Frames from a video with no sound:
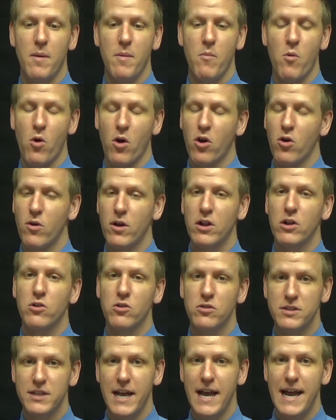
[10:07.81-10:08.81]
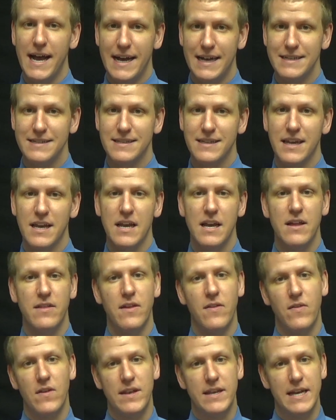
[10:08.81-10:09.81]
a more critical task
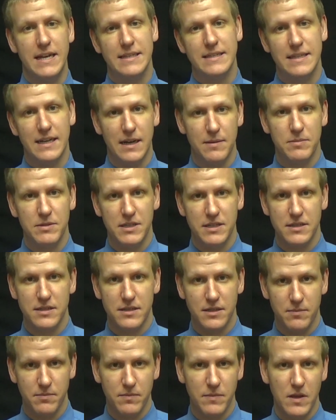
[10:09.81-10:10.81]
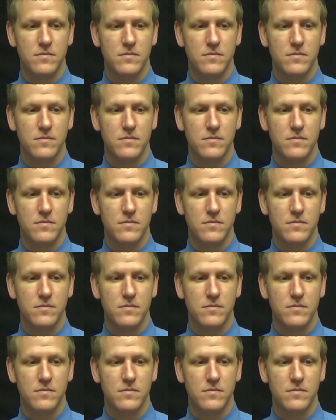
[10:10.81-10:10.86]
than the desktop system.